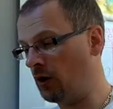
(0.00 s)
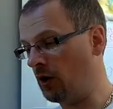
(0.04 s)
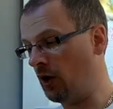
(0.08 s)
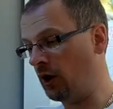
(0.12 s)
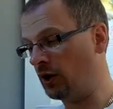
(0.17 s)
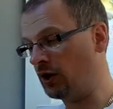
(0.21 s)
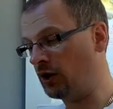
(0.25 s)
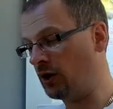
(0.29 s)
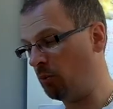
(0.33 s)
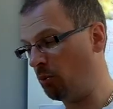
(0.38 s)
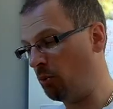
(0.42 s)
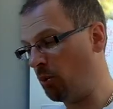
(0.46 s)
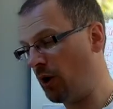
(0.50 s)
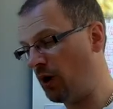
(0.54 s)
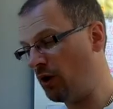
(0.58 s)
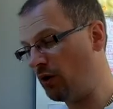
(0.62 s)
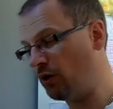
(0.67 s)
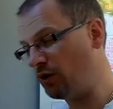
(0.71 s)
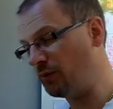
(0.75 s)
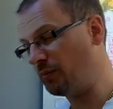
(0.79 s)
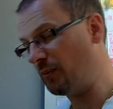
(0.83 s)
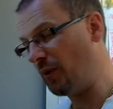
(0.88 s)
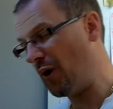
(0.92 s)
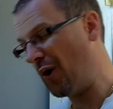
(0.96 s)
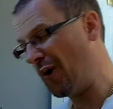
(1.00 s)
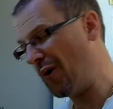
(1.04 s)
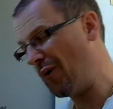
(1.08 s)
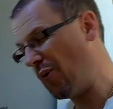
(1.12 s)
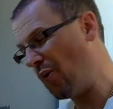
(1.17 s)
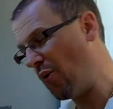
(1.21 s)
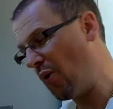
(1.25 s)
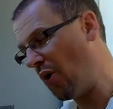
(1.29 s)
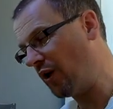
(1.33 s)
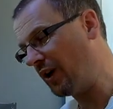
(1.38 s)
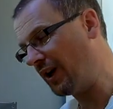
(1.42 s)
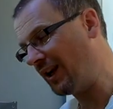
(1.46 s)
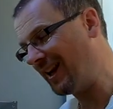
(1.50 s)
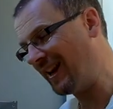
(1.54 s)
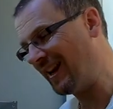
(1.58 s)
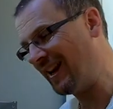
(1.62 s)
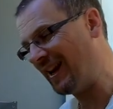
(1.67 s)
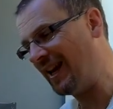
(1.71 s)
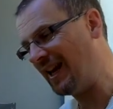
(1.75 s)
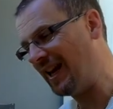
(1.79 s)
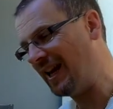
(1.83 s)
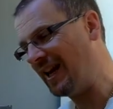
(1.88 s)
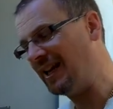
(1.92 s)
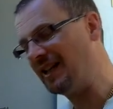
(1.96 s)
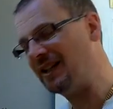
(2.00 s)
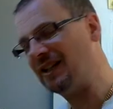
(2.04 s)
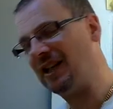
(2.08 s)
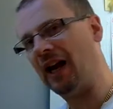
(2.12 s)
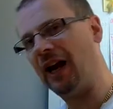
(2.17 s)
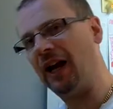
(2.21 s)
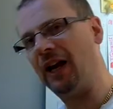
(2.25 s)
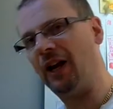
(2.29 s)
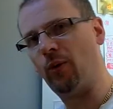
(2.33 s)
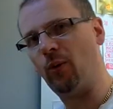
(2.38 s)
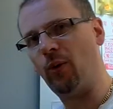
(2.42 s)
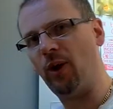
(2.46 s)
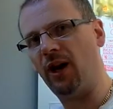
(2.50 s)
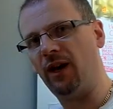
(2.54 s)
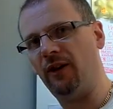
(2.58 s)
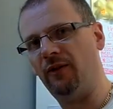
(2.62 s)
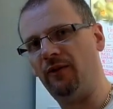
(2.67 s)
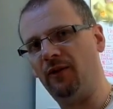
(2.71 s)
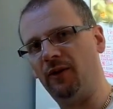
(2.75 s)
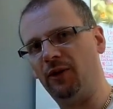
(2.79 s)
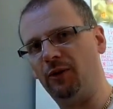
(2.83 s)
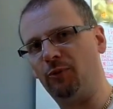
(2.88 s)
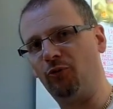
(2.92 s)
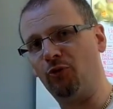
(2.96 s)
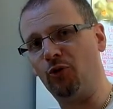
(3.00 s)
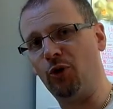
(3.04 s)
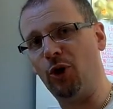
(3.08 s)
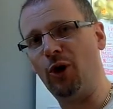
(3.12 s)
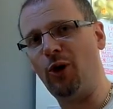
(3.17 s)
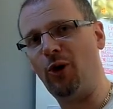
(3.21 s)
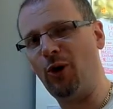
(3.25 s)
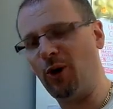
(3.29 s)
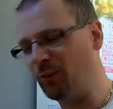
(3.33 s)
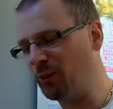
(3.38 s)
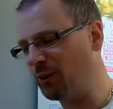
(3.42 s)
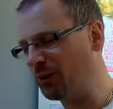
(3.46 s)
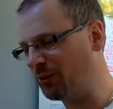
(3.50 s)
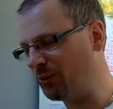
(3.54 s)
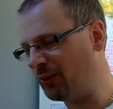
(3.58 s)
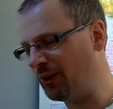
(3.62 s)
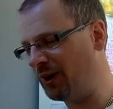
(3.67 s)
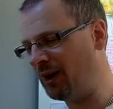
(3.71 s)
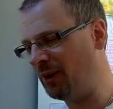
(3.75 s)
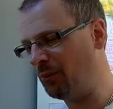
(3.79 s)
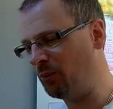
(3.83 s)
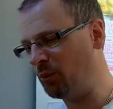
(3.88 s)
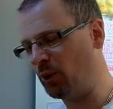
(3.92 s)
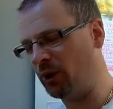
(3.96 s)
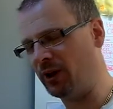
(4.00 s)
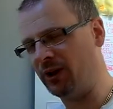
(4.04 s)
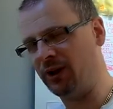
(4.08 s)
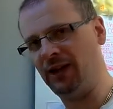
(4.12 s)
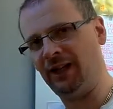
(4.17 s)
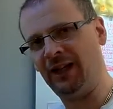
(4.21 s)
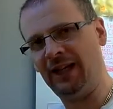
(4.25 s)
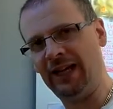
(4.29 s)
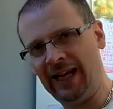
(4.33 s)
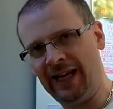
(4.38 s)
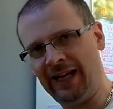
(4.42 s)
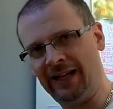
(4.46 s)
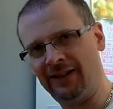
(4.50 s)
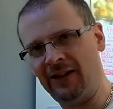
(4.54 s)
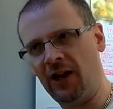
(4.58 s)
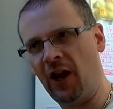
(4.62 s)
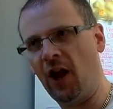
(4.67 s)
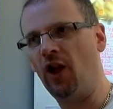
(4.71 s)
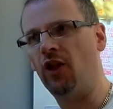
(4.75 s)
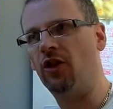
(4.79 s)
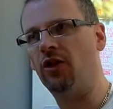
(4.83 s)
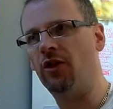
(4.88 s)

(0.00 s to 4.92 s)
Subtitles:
I suppose my one key takeaway for reliable 3D printing is